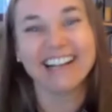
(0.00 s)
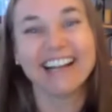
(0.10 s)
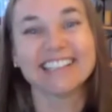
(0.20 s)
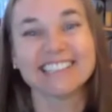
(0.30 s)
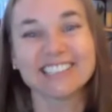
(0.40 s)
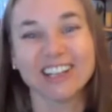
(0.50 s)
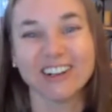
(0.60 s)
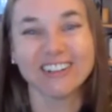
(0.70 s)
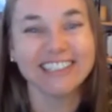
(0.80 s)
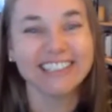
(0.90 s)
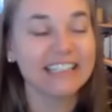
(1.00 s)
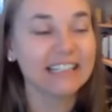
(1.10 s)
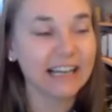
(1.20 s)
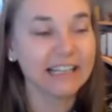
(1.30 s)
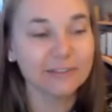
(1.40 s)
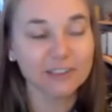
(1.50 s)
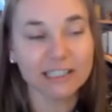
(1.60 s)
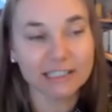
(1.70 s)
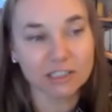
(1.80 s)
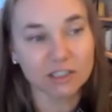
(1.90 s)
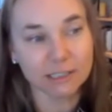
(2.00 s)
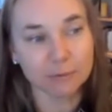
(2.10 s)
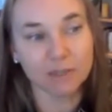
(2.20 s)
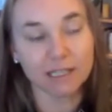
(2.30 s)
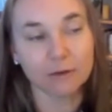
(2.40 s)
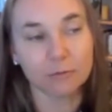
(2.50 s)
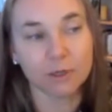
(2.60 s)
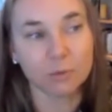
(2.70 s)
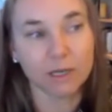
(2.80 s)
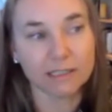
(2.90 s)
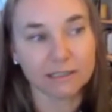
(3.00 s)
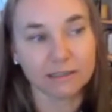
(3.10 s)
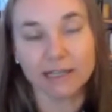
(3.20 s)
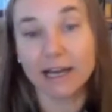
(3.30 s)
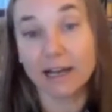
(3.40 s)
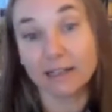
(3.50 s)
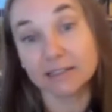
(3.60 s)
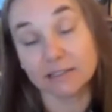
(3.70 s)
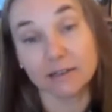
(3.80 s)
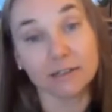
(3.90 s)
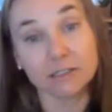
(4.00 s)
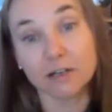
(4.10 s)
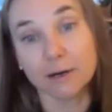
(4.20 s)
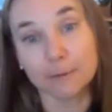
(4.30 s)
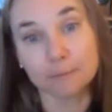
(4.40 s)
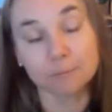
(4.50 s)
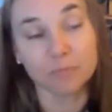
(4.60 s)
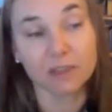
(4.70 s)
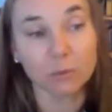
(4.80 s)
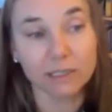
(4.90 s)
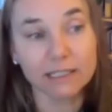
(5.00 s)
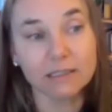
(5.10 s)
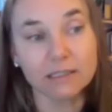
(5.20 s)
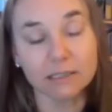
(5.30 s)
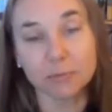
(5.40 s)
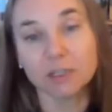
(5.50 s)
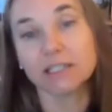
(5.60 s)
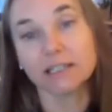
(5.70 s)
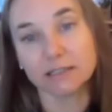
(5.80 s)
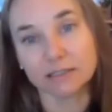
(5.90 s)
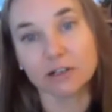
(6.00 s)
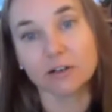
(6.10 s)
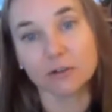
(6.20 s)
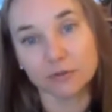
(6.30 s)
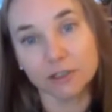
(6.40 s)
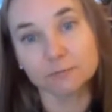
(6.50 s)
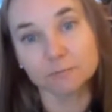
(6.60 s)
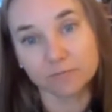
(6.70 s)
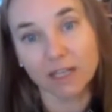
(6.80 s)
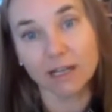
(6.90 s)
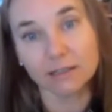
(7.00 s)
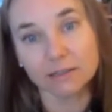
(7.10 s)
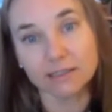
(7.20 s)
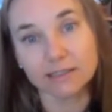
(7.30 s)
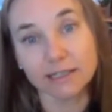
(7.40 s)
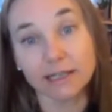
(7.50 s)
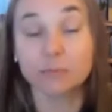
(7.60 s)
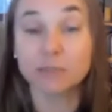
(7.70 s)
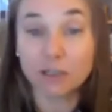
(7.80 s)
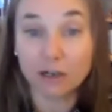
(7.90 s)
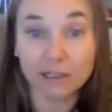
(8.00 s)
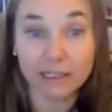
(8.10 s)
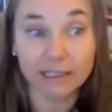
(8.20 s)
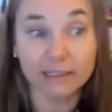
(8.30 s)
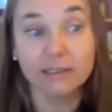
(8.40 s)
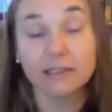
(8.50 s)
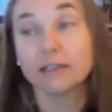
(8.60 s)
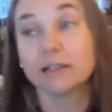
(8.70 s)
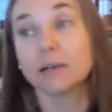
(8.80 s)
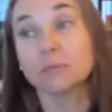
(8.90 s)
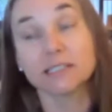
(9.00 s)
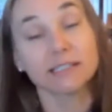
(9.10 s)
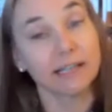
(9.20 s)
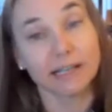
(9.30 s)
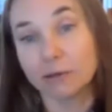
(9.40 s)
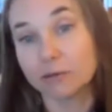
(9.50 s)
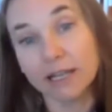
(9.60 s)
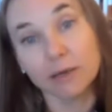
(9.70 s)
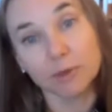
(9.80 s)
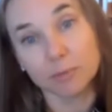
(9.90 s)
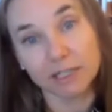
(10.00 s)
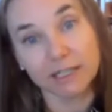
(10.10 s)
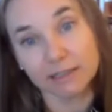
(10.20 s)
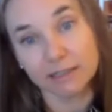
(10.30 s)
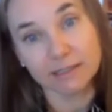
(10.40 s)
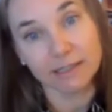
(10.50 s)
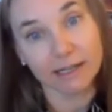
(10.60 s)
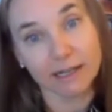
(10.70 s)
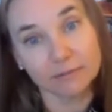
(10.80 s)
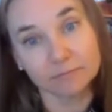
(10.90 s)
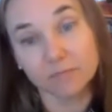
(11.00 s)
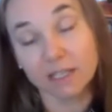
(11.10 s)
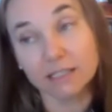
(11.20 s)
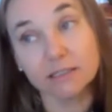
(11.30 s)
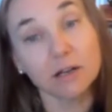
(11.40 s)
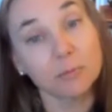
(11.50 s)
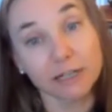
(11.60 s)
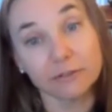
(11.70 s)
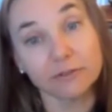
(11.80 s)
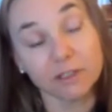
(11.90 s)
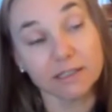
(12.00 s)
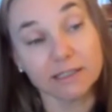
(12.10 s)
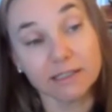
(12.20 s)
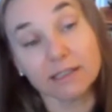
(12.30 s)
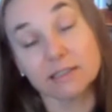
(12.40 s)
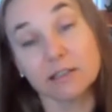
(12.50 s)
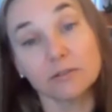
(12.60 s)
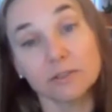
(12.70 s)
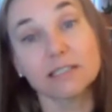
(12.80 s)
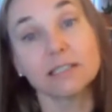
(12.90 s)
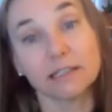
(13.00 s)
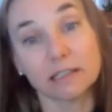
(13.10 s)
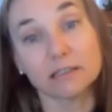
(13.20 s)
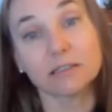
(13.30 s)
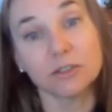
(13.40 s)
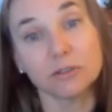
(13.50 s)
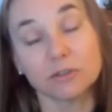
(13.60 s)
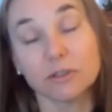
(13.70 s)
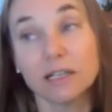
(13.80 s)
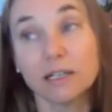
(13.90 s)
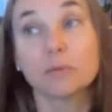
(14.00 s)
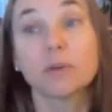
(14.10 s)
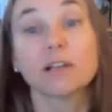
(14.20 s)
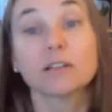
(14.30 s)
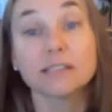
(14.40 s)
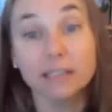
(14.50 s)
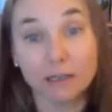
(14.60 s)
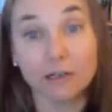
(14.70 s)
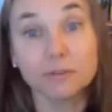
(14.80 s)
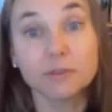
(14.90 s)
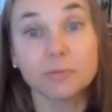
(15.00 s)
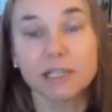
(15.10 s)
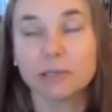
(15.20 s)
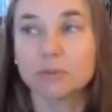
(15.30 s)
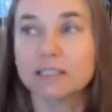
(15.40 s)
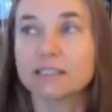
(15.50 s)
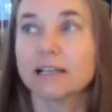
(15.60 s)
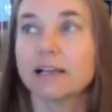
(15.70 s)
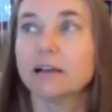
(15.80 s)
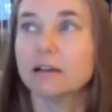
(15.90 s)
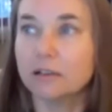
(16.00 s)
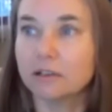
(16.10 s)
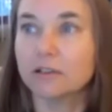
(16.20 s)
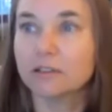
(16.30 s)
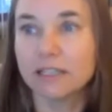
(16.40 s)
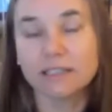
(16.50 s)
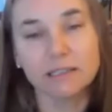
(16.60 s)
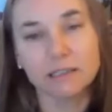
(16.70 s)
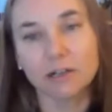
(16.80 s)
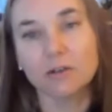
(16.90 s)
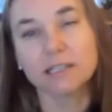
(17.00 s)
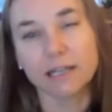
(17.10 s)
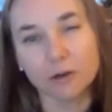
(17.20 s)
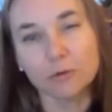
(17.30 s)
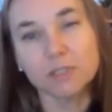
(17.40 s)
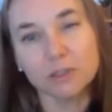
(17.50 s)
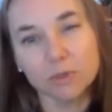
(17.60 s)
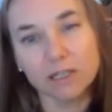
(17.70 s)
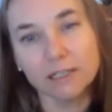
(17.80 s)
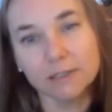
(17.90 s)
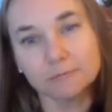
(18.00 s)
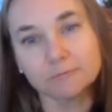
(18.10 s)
And so in any relationship that we want to last long term, we need this ability to start over and to say, I'm sorry, to say, can we begin this again? That's all mindfulness. And that's all resilience too, with ourselves being able to say, oh, that didn't go as I hoped it would.